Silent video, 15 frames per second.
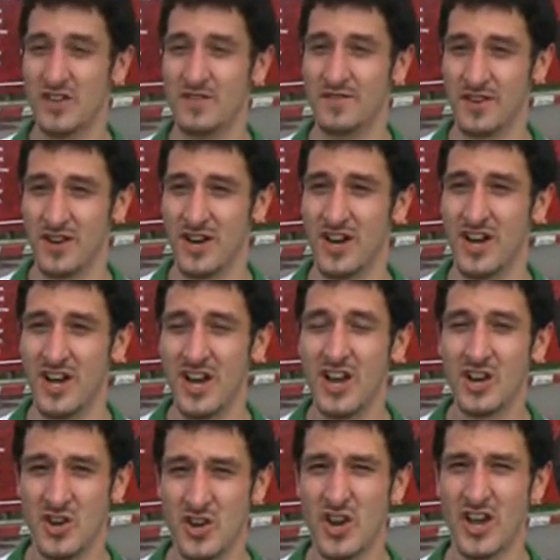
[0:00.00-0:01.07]
of
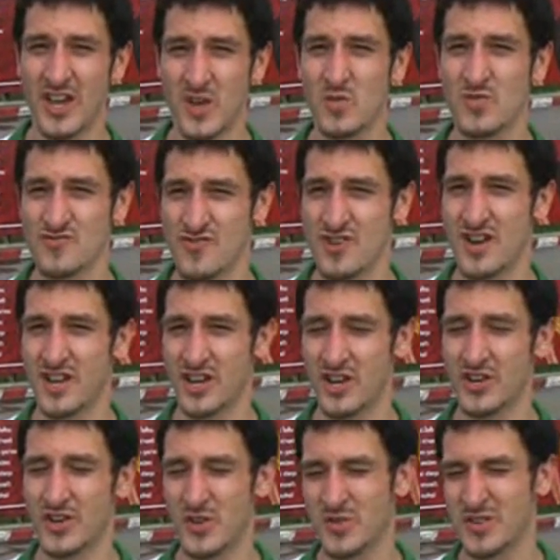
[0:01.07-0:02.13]
looked like he was really
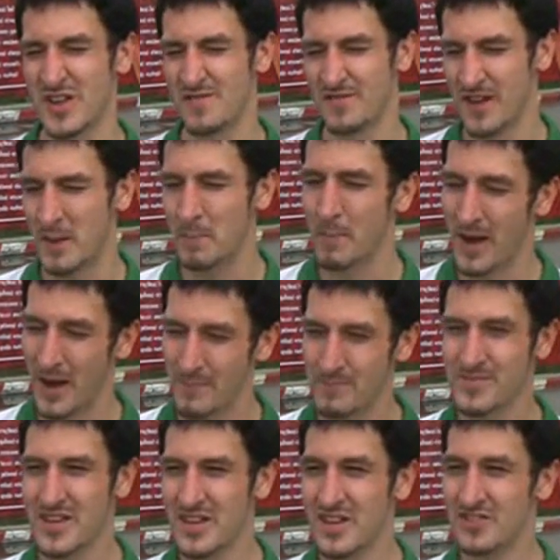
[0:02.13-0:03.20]
going to do something, but
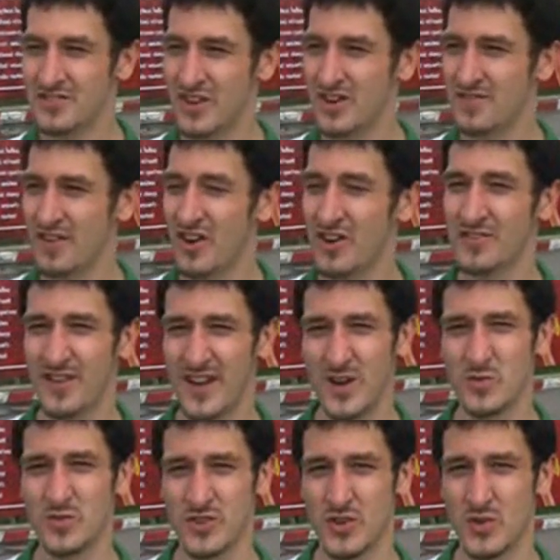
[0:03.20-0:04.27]
so far has
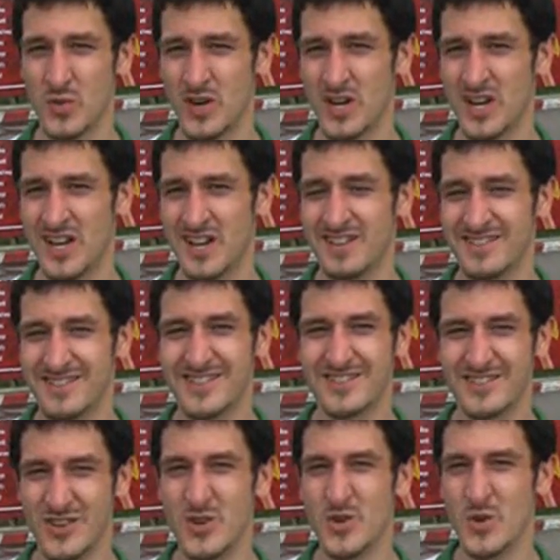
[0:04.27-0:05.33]
failed to
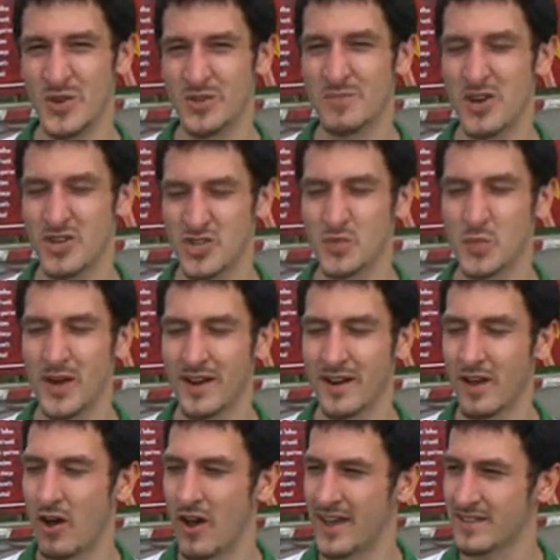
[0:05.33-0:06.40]
do as much as we'd
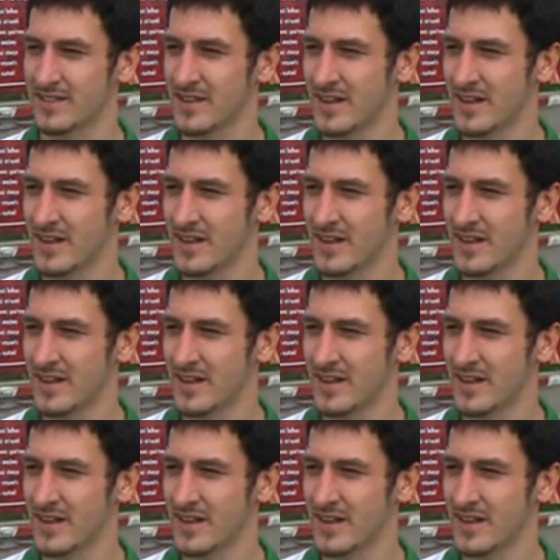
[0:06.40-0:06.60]
like.